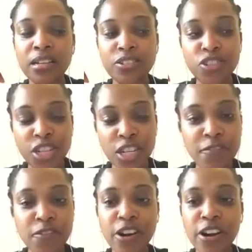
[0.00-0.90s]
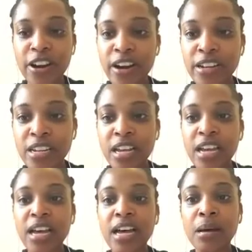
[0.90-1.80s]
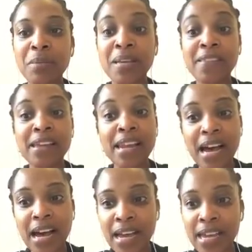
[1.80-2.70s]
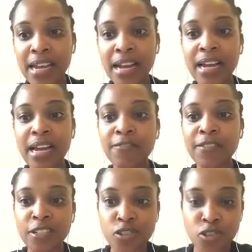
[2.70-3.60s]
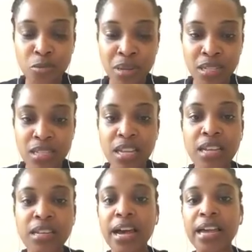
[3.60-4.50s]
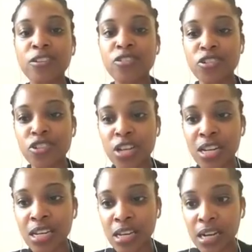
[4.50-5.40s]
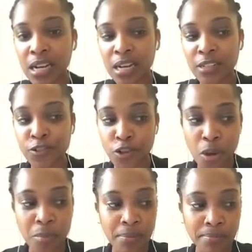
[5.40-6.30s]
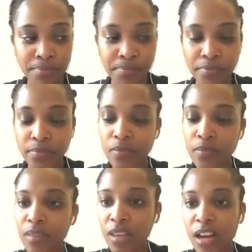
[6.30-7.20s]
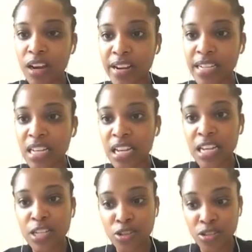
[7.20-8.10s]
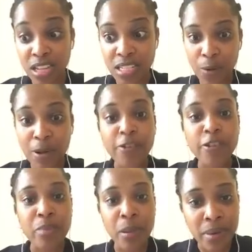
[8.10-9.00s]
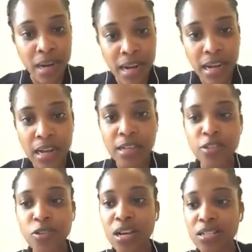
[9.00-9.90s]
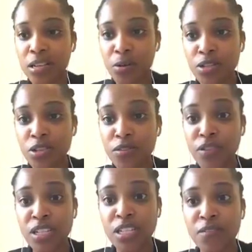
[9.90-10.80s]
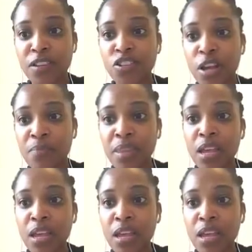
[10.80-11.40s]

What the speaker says: G for GERD. And then I have instruments and iatrogenic trauma. All right, so that's how I remember to ask the questions for dysphagia.